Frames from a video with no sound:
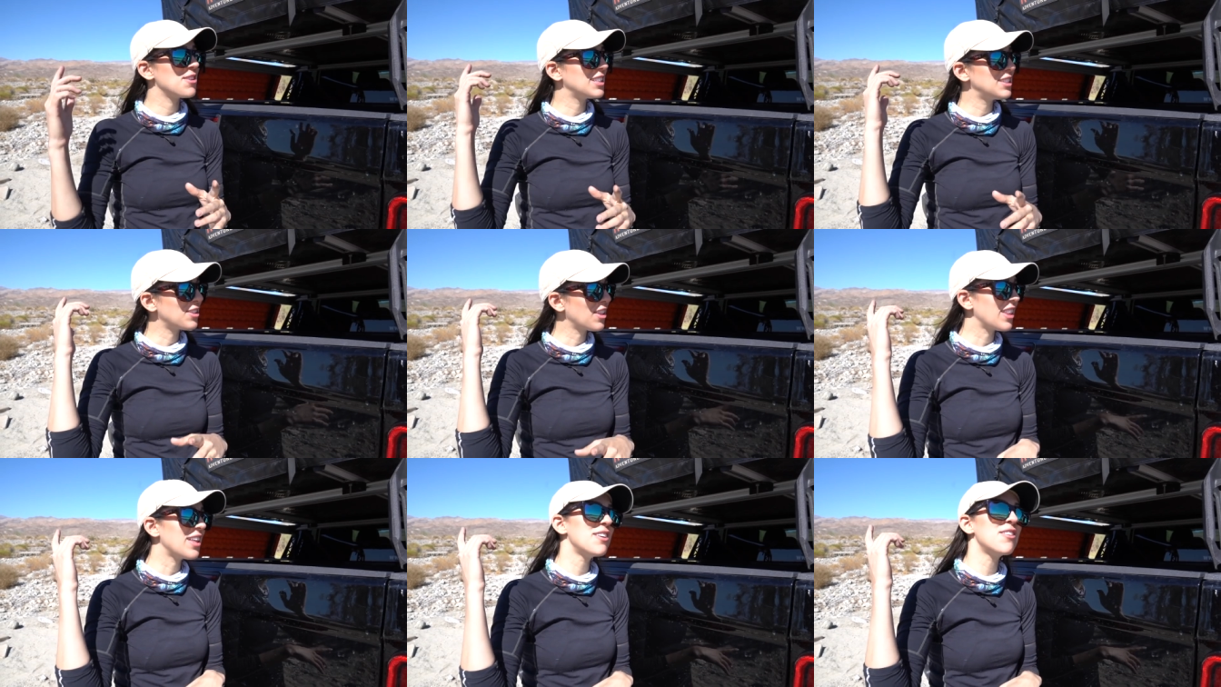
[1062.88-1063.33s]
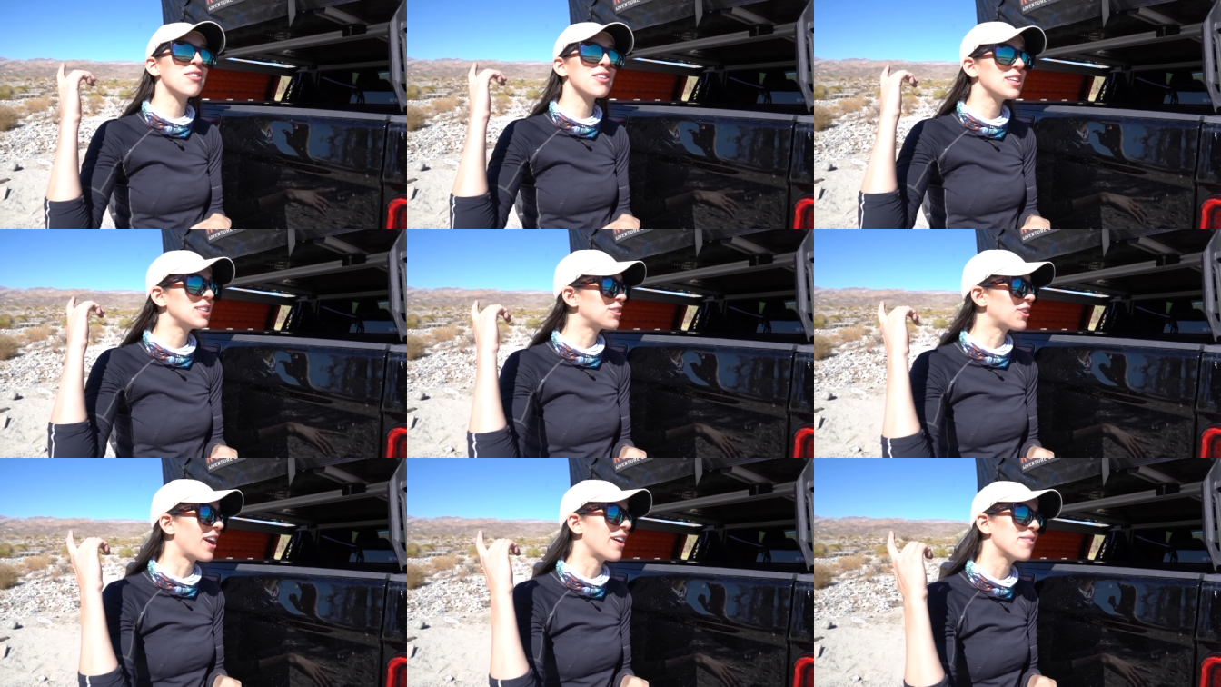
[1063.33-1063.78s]
can
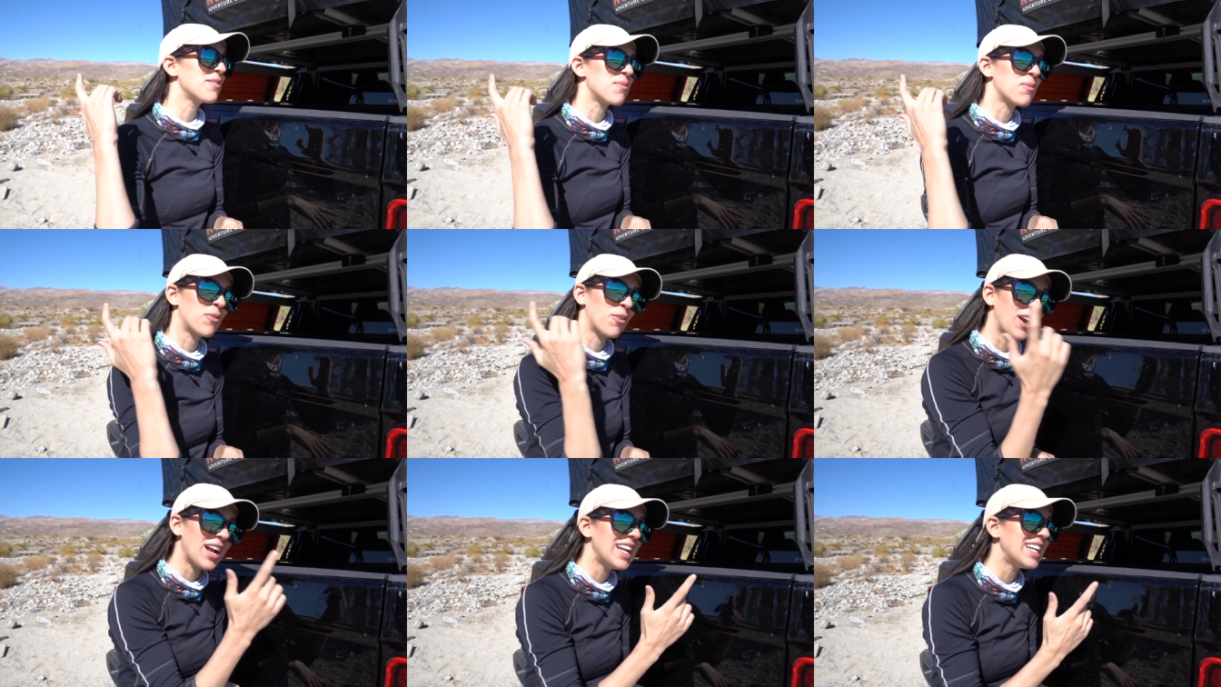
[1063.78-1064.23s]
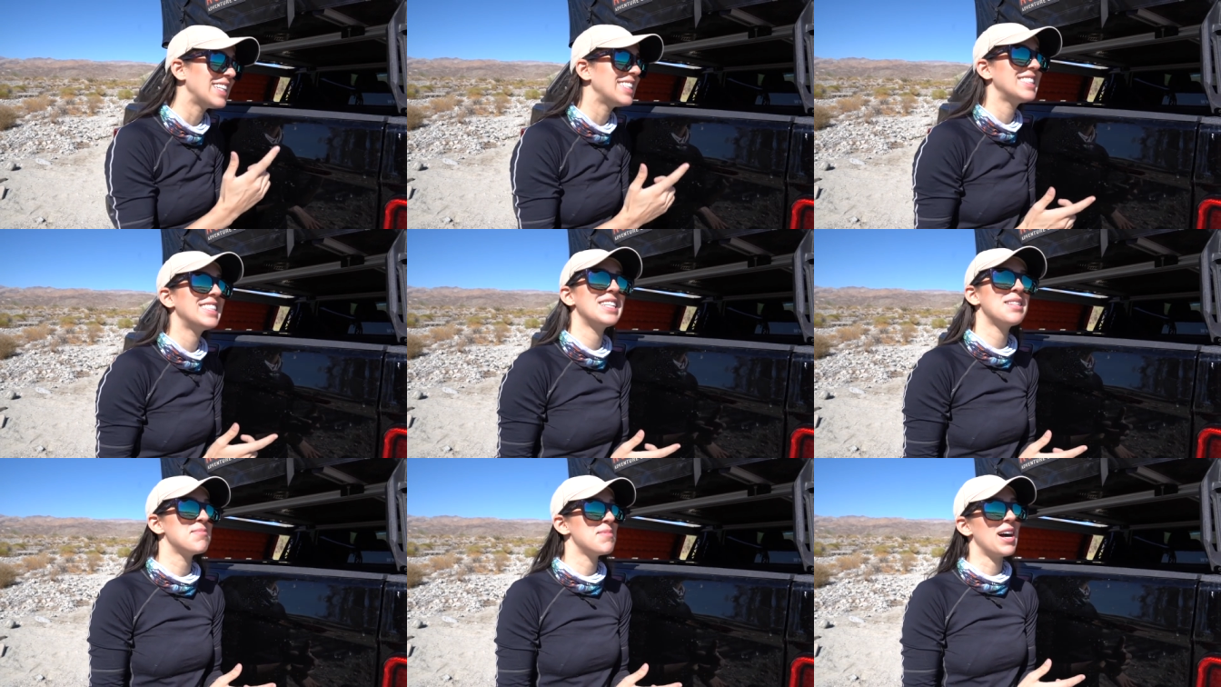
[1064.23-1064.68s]
literally drive them right
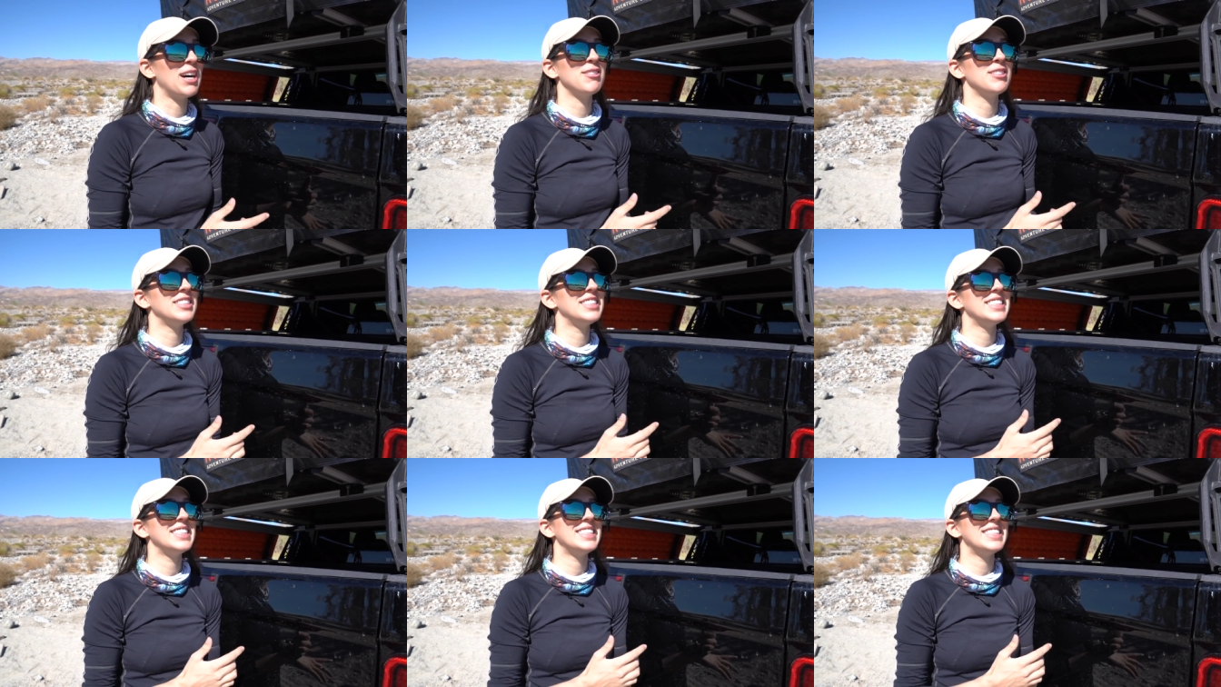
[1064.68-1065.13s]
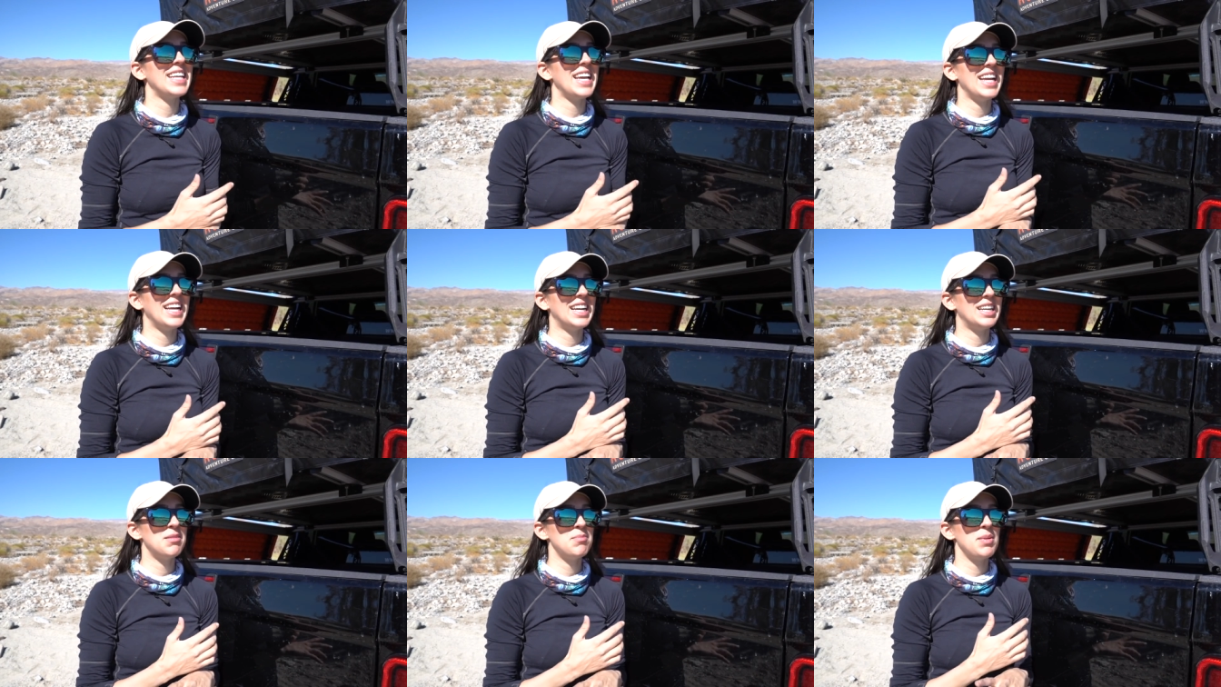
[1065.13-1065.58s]
into the mountains
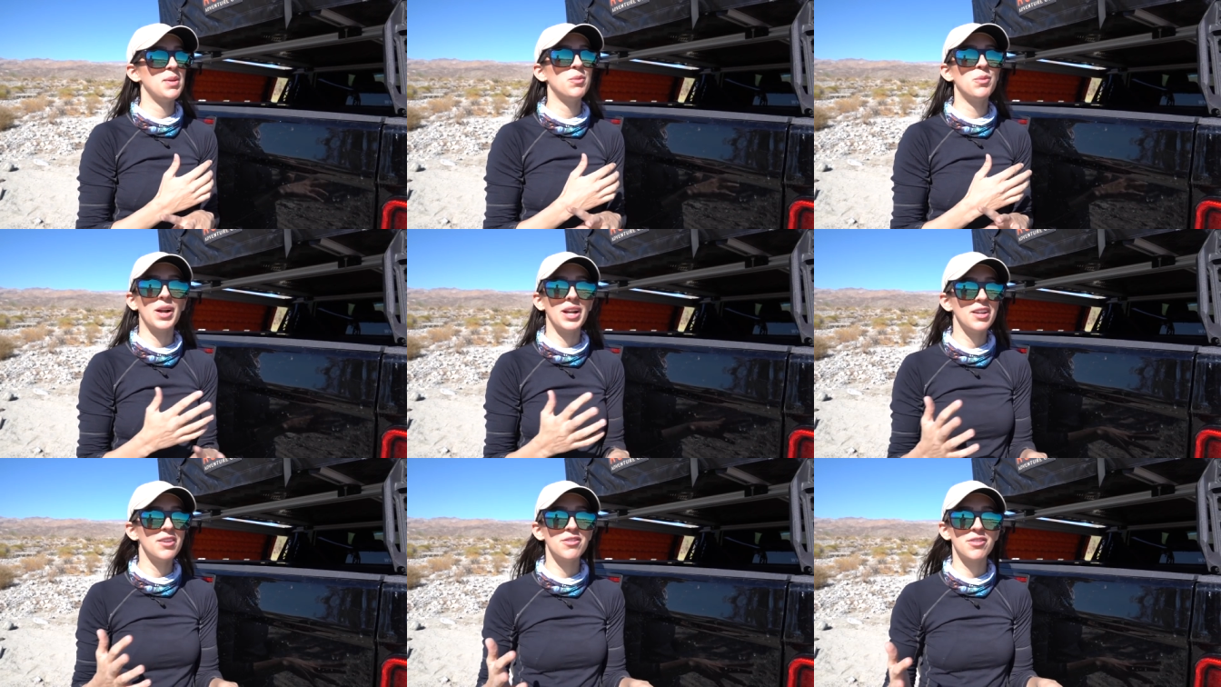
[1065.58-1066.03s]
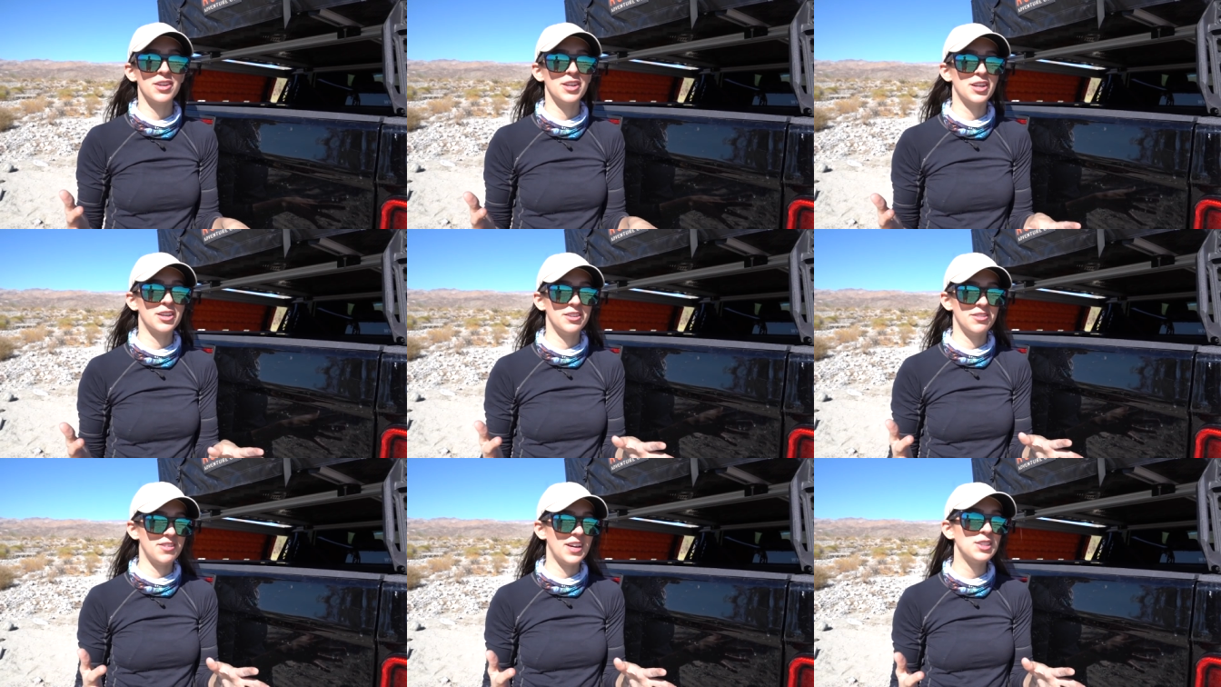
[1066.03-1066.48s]
and be ready for
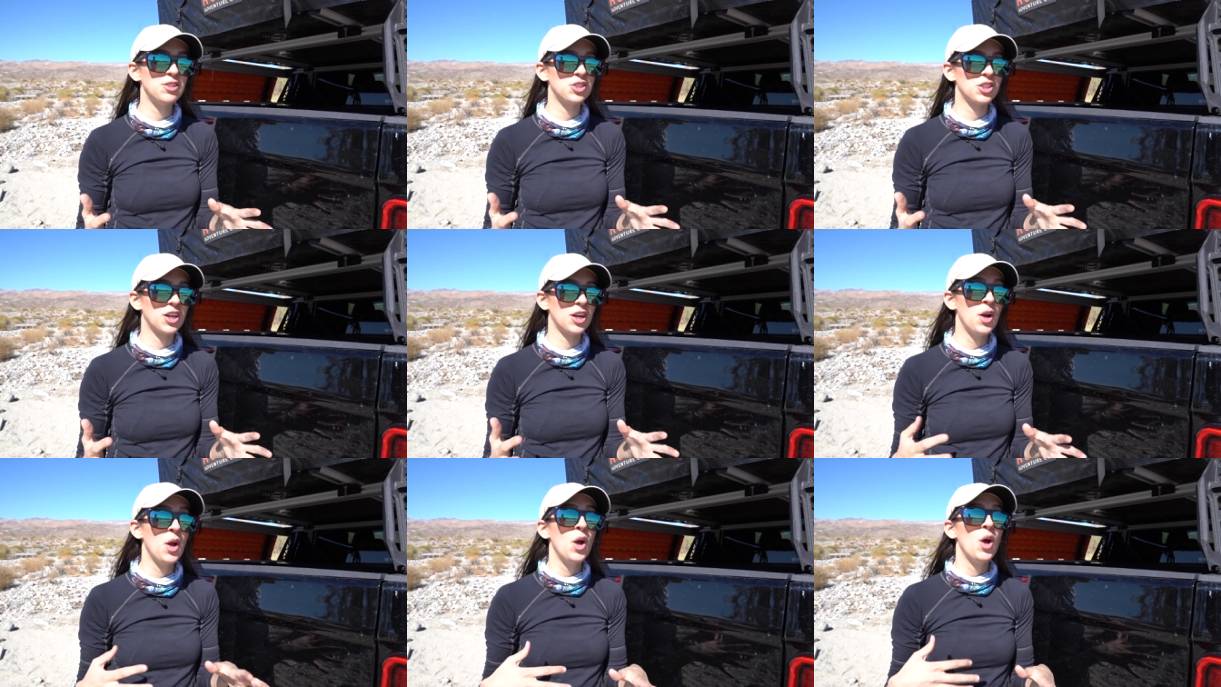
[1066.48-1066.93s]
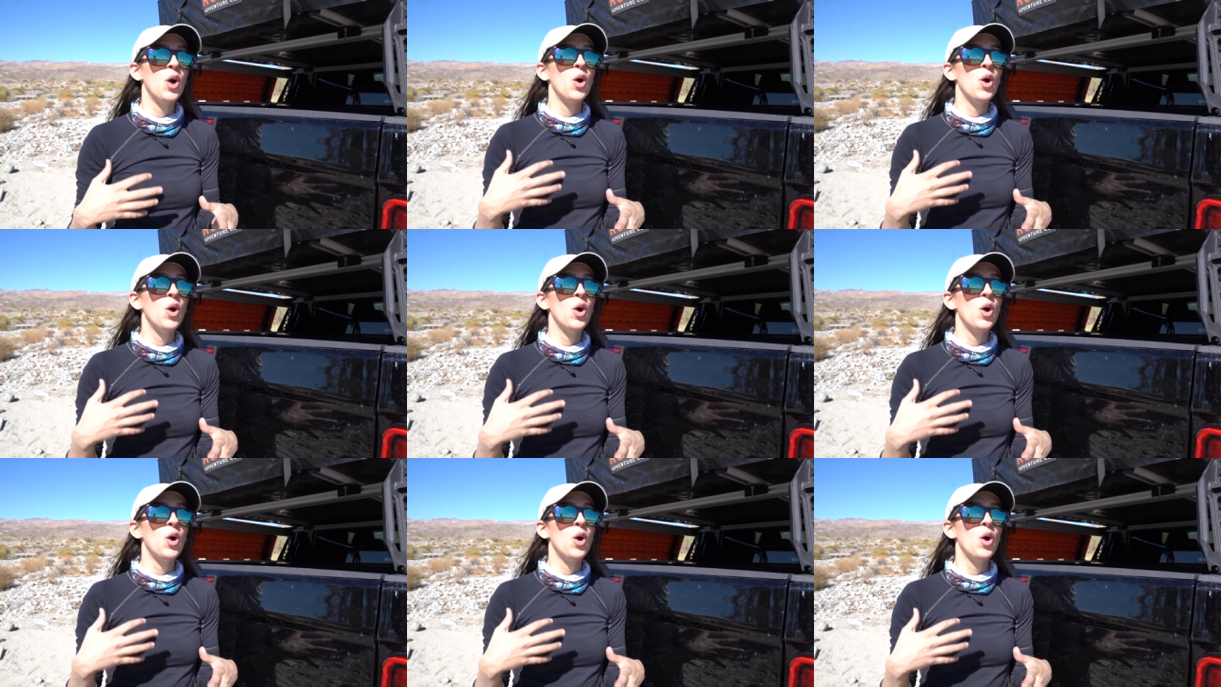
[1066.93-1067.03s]
your adventure